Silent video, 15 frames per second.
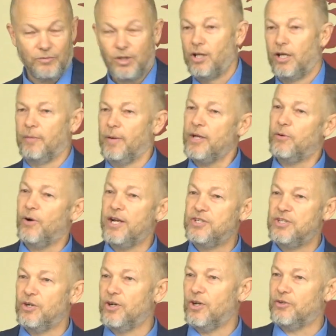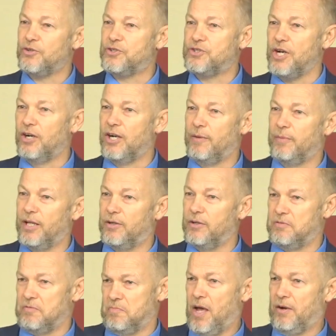Am I crazy? Or are y'all staring at me like,
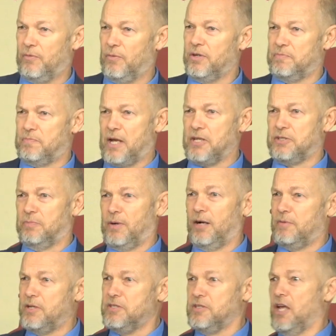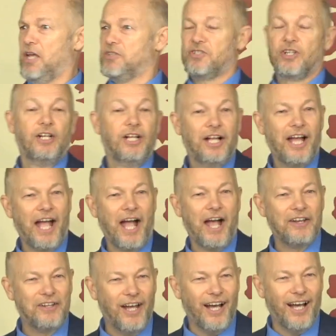man, what did Pastor Byram? He's nuts.
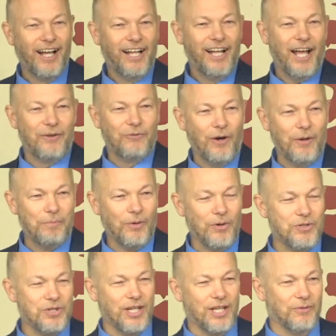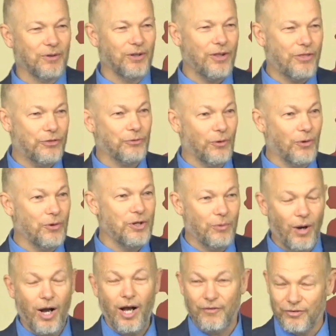And one person can really throw you
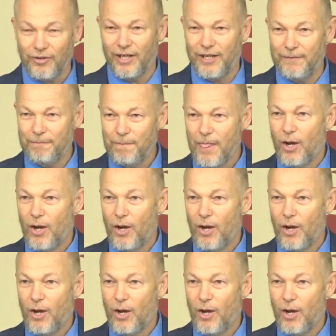off, right?